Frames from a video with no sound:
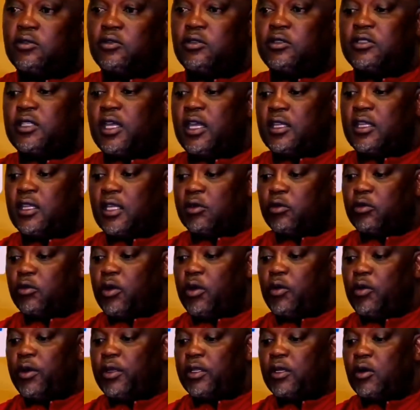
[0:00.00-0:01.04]
to say that
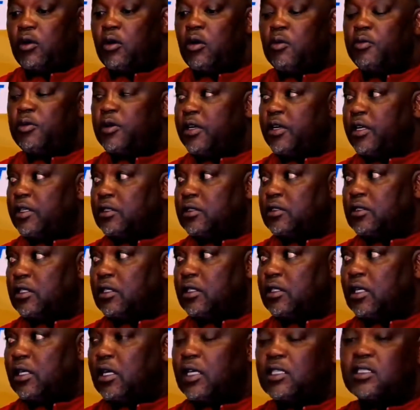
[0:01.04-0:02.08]
we were the opponents
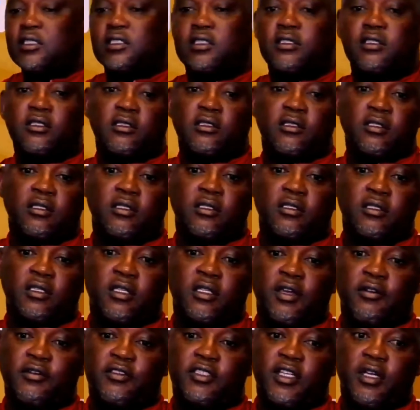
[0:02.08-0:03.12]
in the last
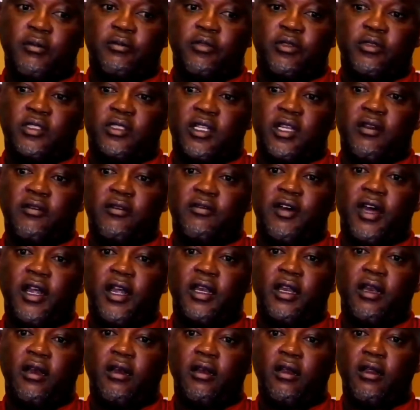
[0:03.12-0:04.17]
CAF Champions League
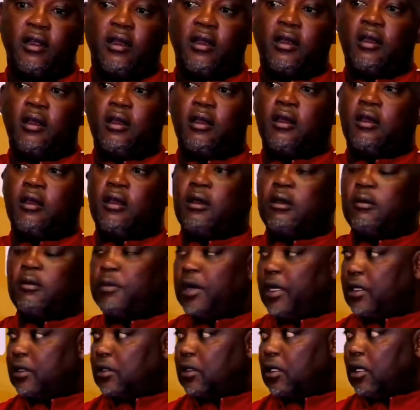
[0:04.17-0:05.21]
final.
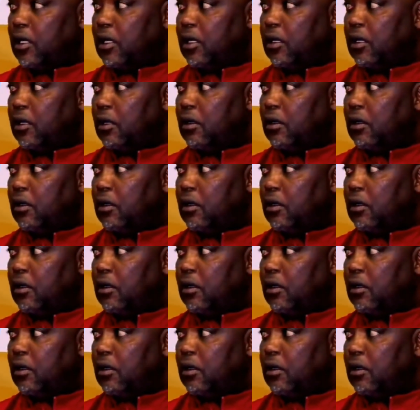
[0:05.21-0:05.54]
But